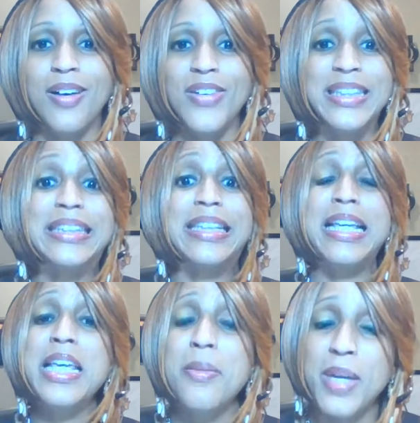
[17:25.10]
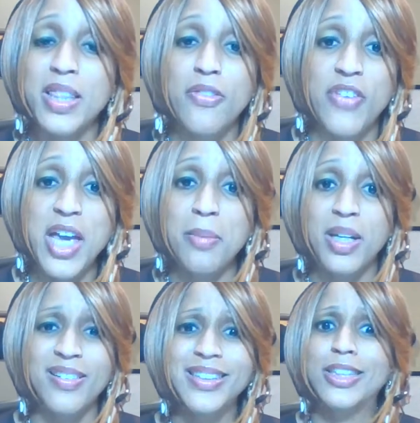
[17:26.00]
esteem in the
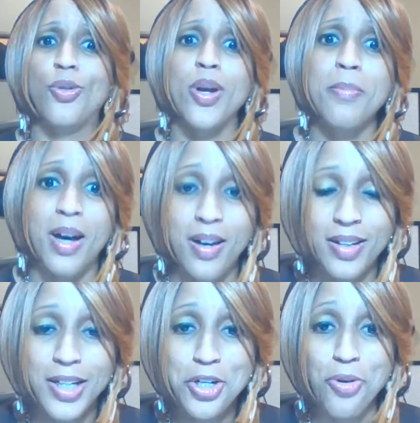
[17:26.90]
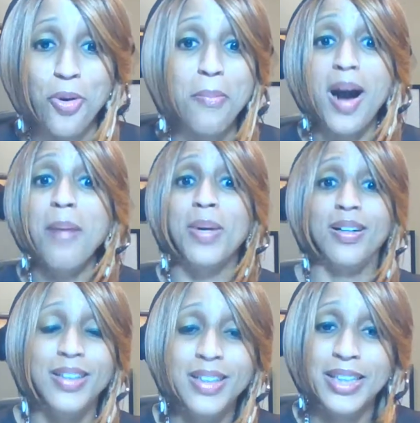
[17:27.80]
family? This is grandma or mama.
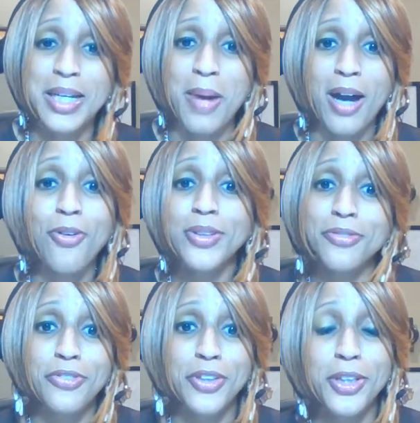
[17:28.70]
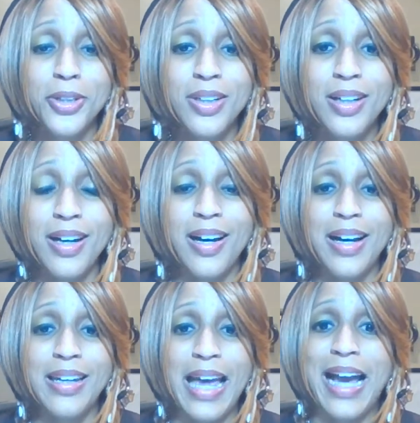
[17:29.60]
Am I going to feel
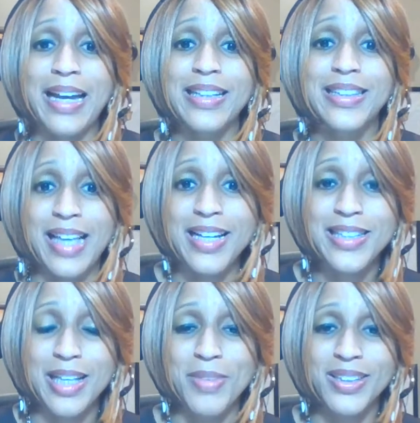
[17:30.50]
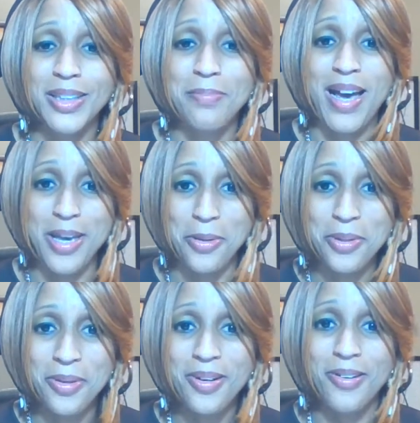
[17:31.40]
like I can say something to my
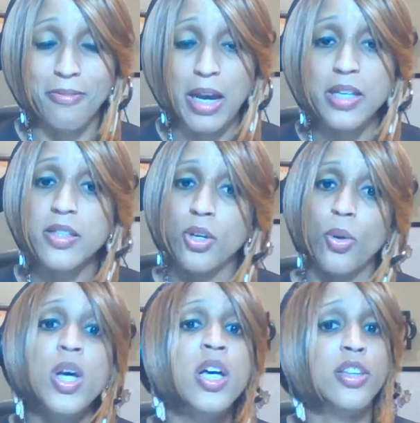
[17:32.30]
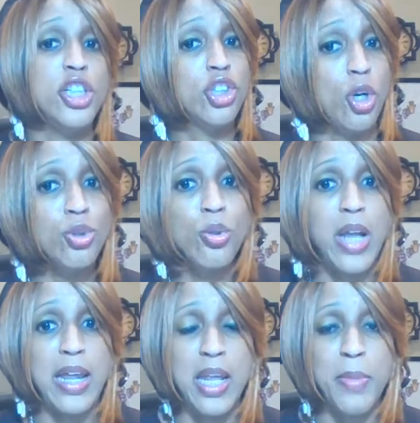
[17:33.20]
elder, right? So these cultural
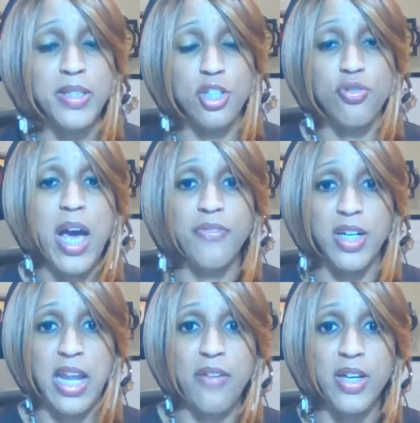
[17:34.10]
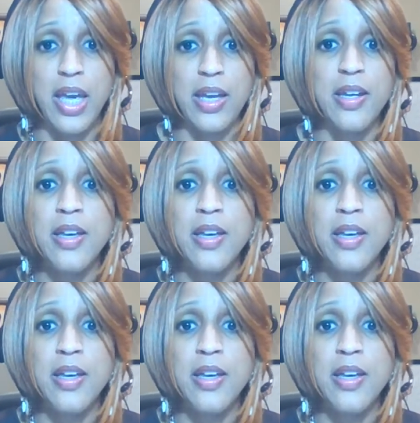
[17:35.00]
dynamics that you have to navigate